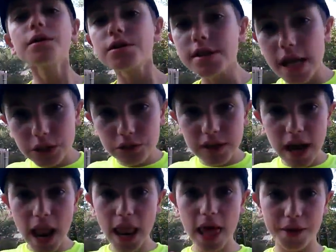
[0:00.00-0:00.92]
because I do
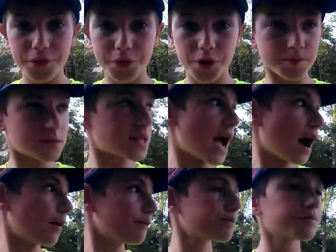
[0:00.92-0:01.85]
not like thumbs down.
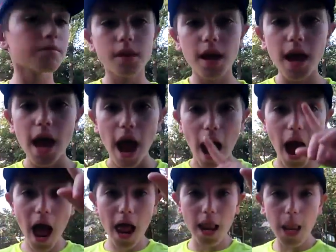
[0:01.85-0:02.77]

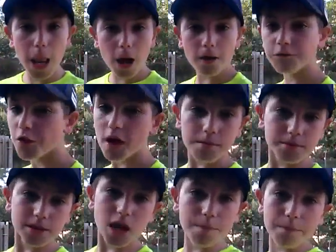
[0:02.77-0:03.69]
I love thumbs up.